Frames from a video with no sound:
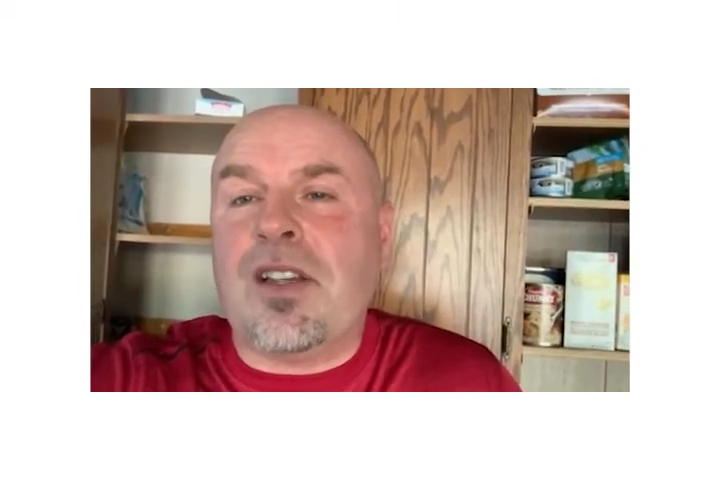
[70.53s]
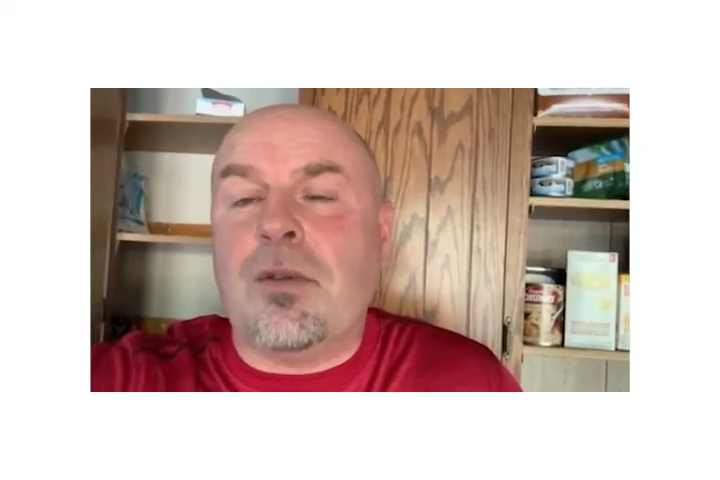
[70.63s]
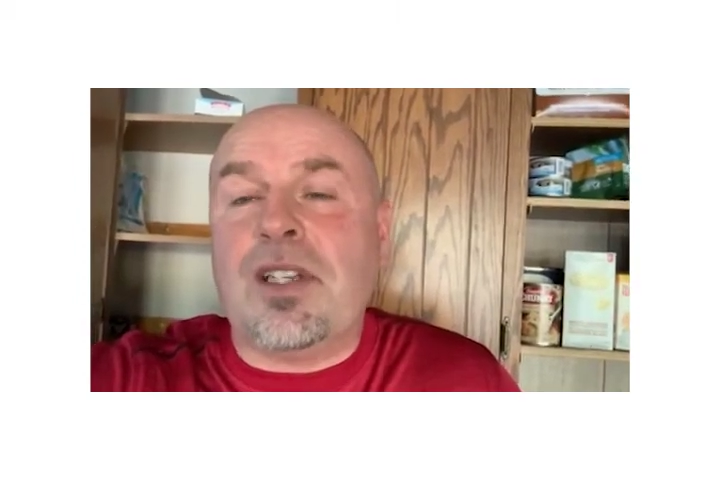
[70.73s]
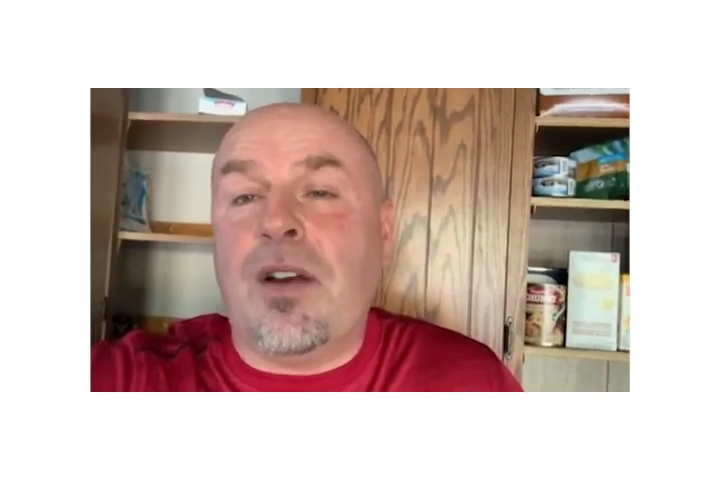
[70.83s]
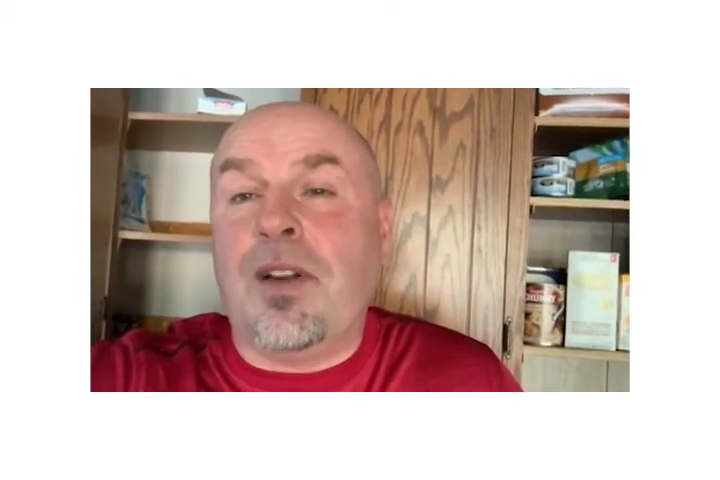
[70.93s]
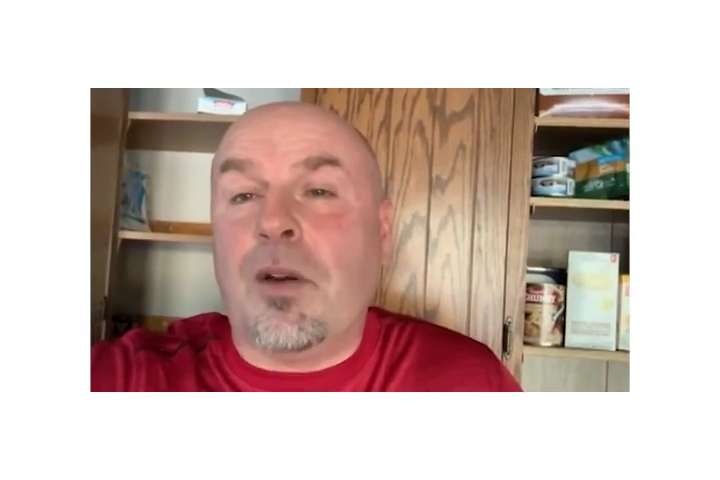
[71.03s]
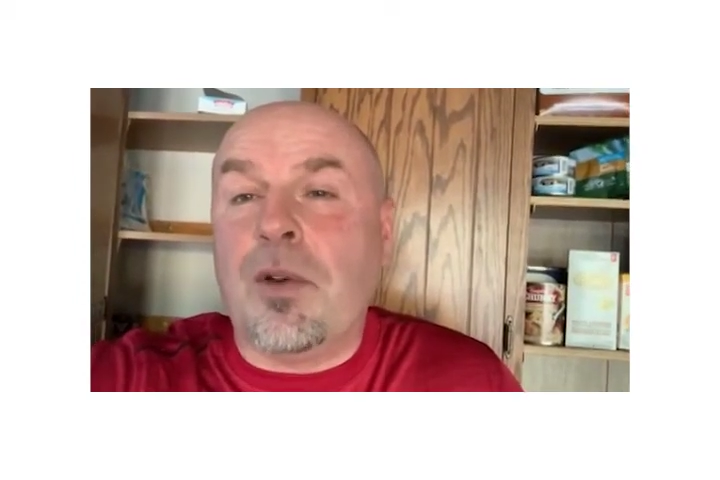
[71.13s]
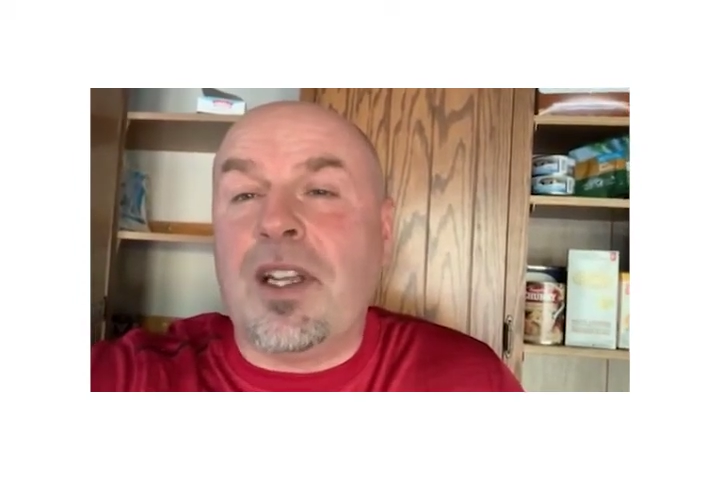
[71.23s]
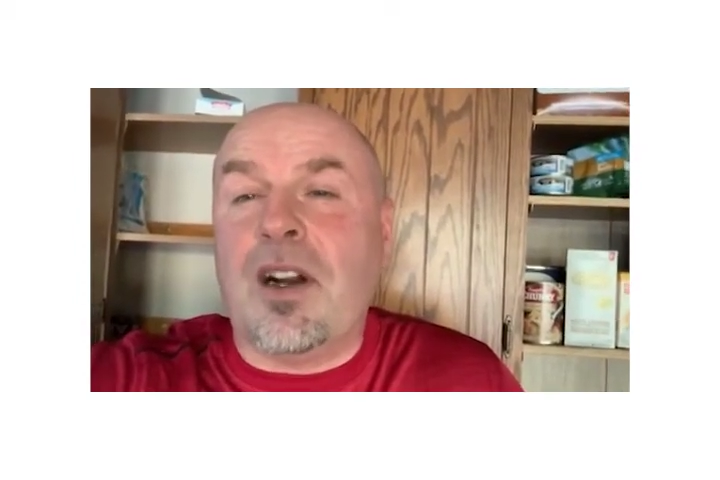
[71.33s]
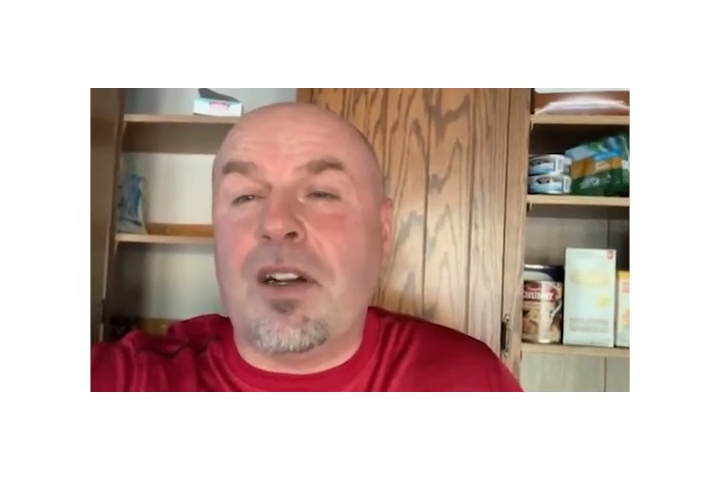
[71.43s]
and was having a
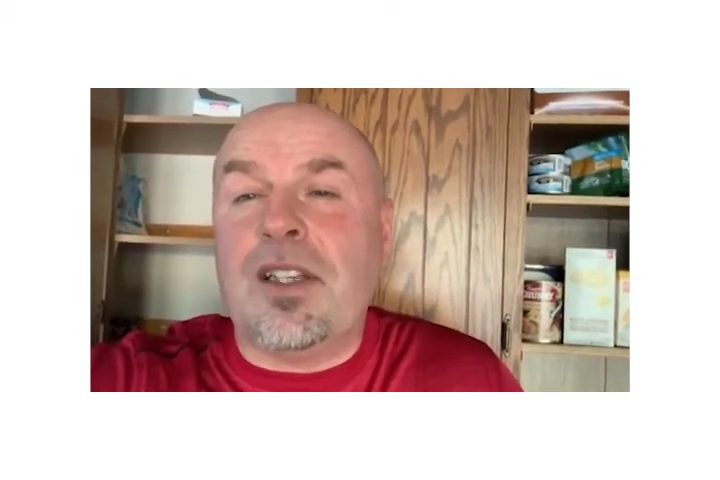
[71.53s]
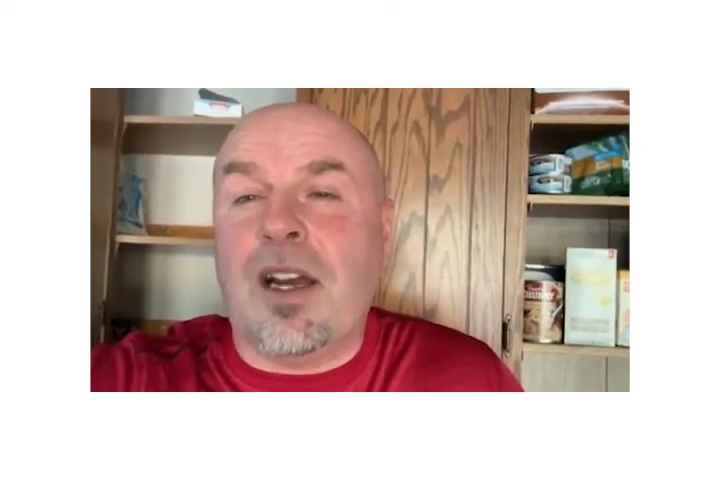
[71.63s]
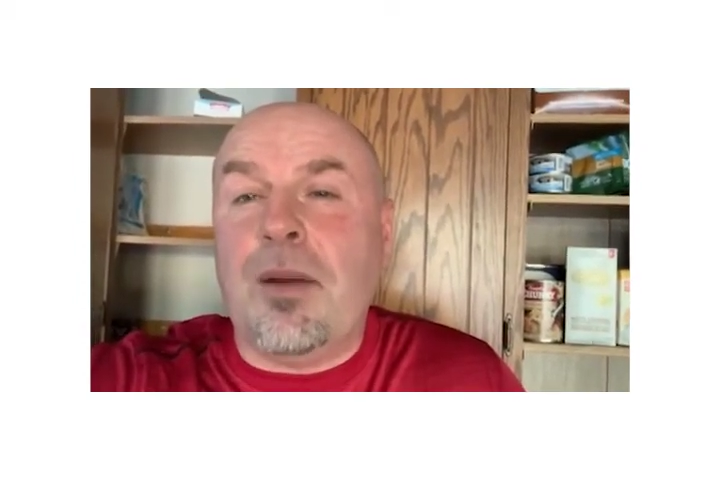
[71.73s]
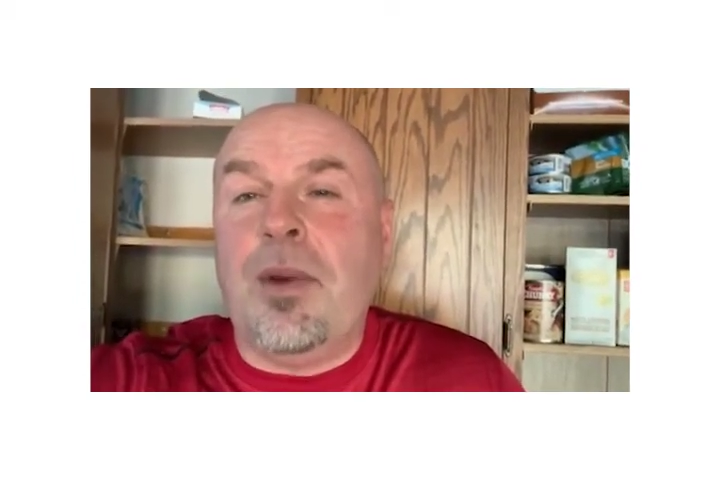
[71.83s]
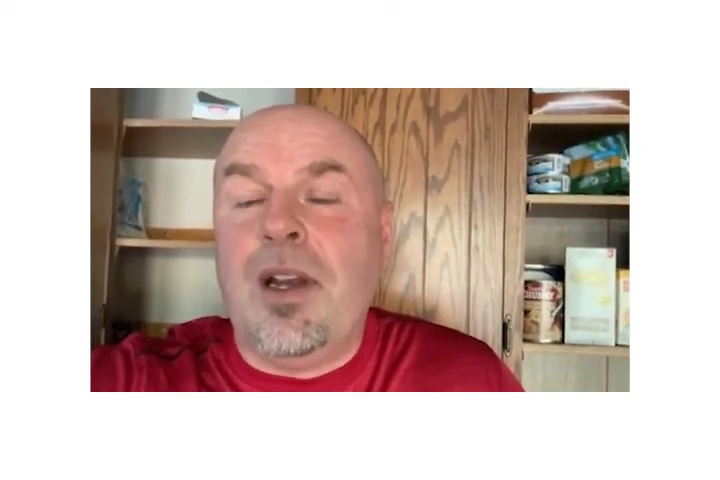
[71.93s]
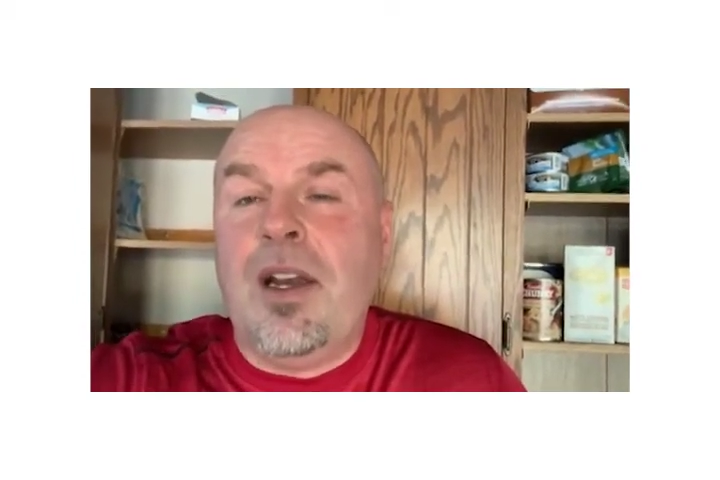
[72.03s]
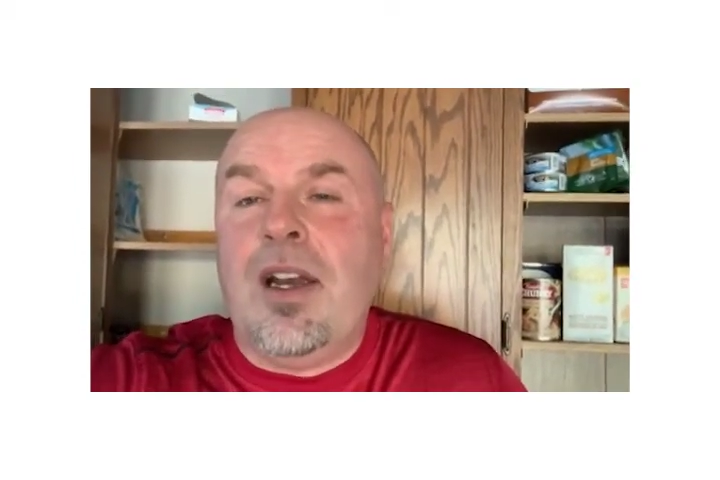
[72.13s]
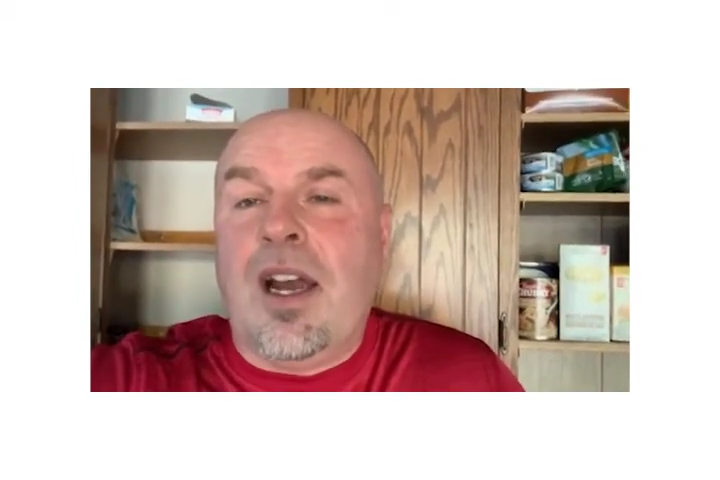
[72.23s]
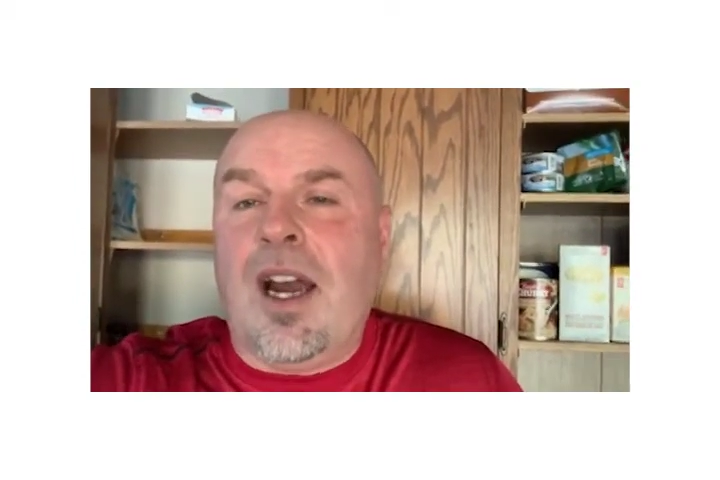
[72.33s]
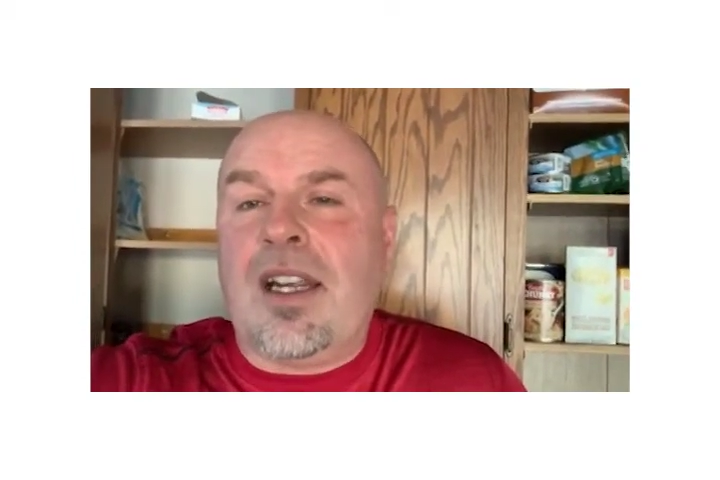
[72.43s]
really hard time
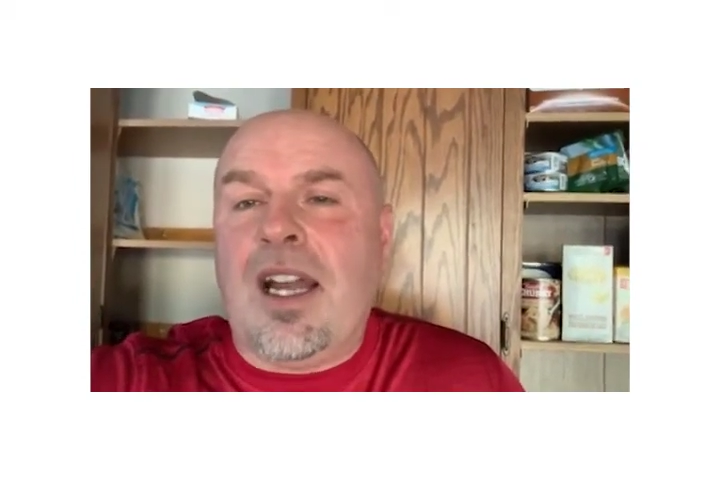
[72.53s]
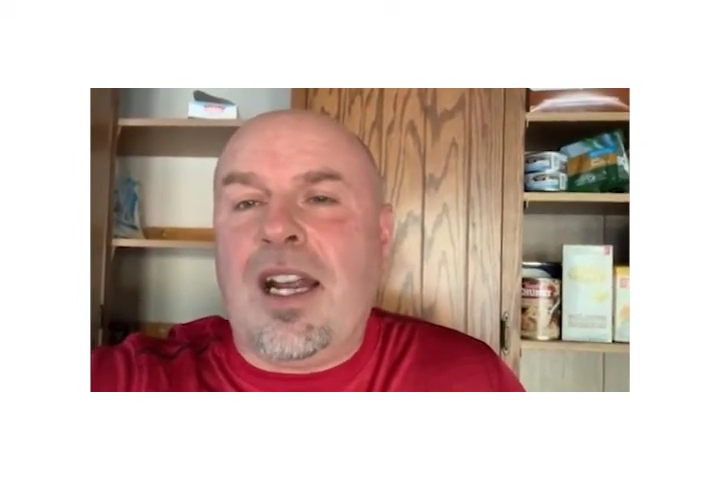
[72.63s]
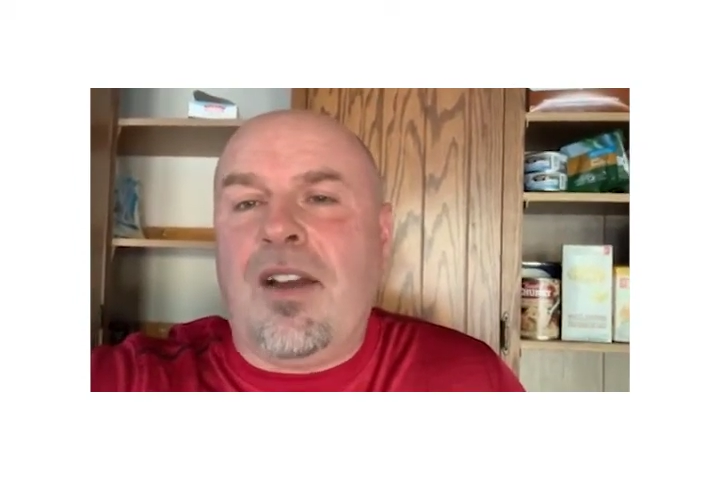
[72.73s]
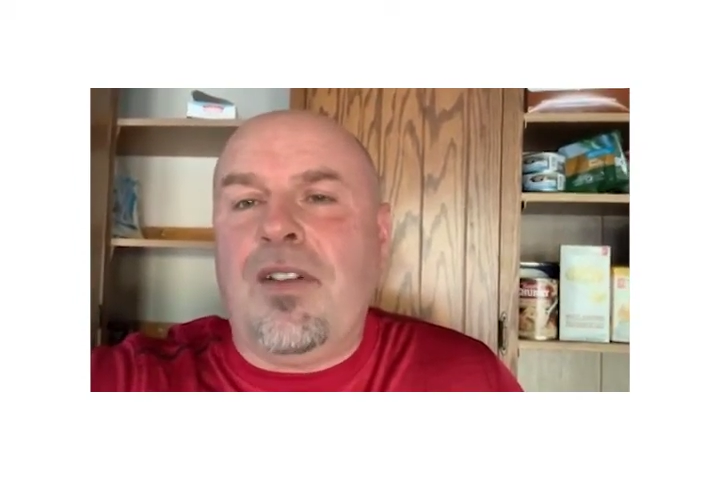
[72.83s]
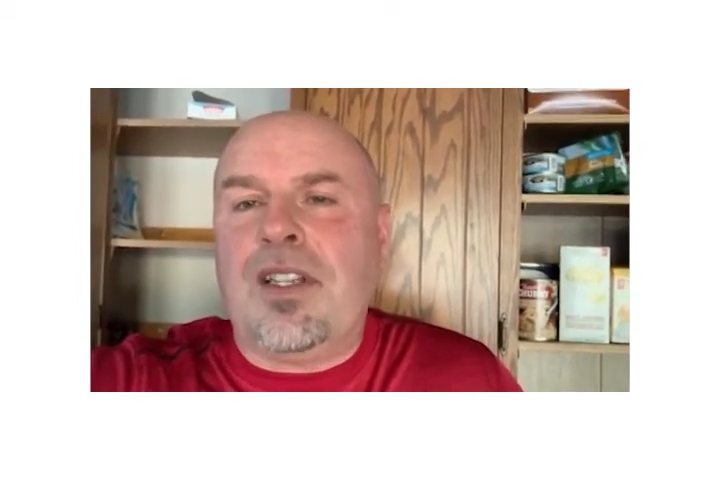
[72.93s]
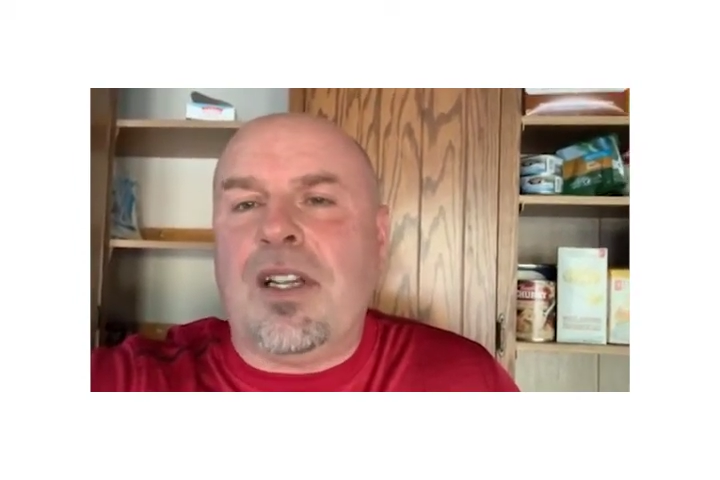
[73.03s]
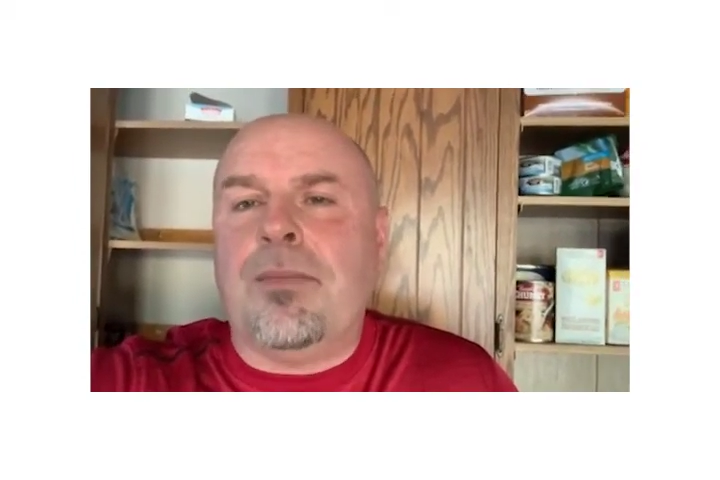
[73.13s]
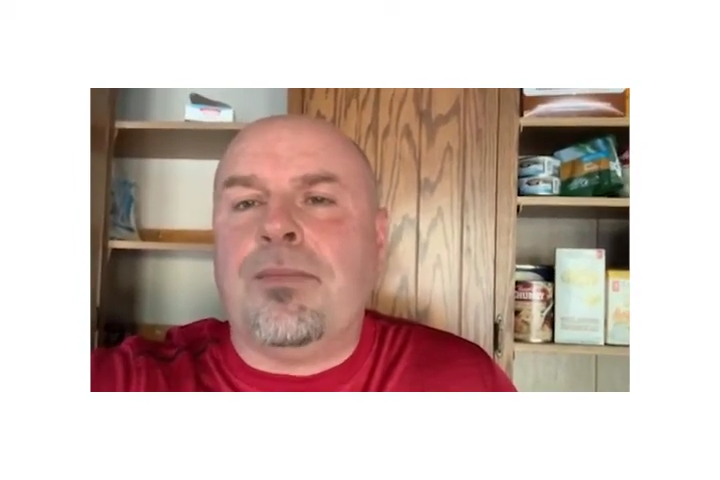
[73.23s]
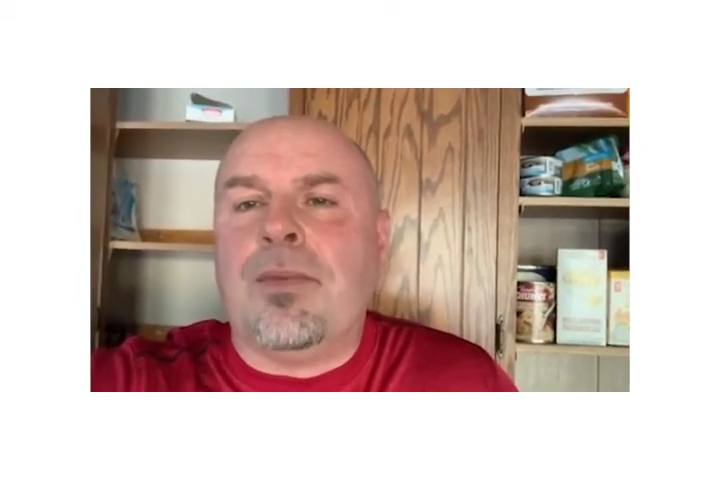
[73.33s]
getting a visit.